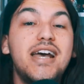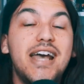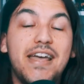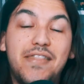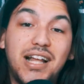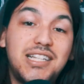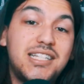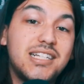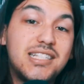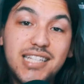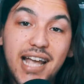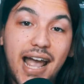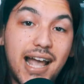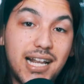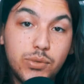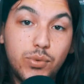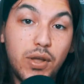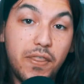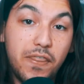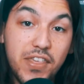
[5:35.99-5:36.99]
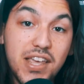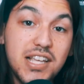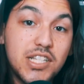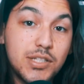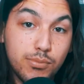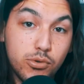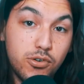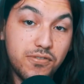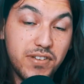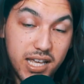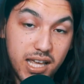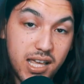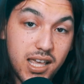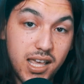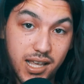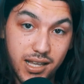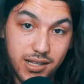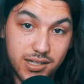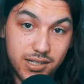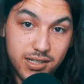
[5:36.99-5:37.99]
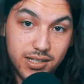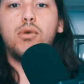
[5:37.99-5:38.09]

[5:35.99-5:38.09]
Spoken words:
and that's exactly what this movie is.